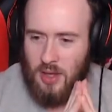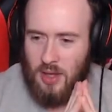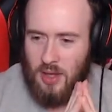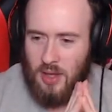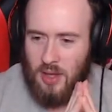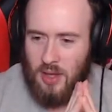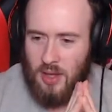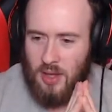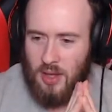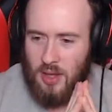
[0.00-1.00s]

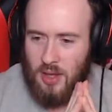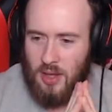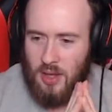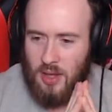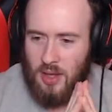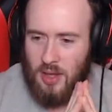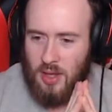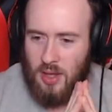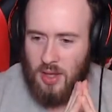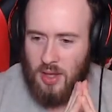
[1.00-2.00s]

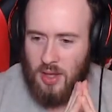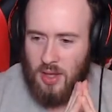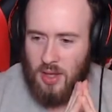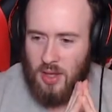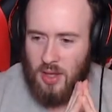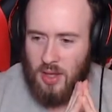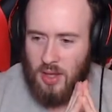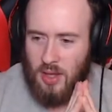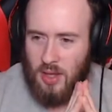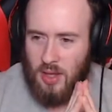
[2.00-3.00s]

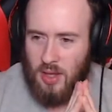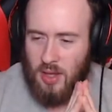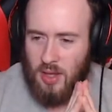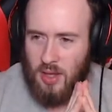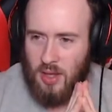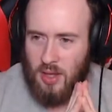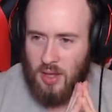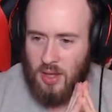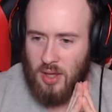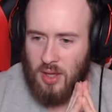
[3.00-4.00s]

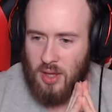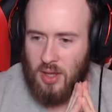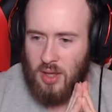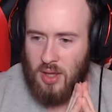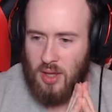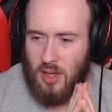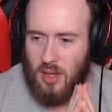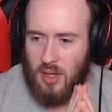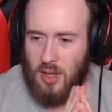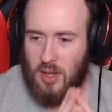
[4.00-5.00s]

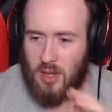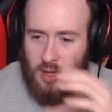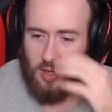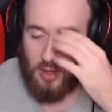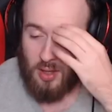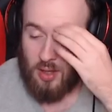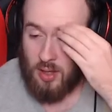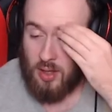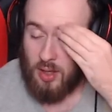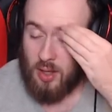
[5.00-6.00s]

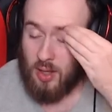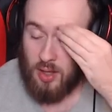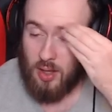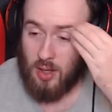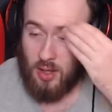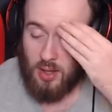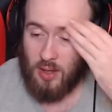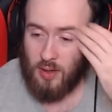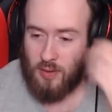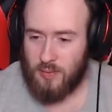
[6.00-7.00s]

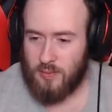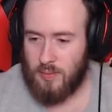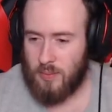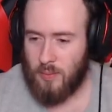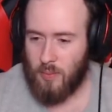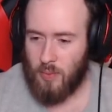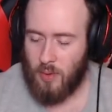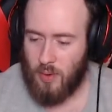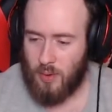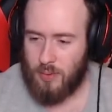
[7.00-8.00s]
(not speaking)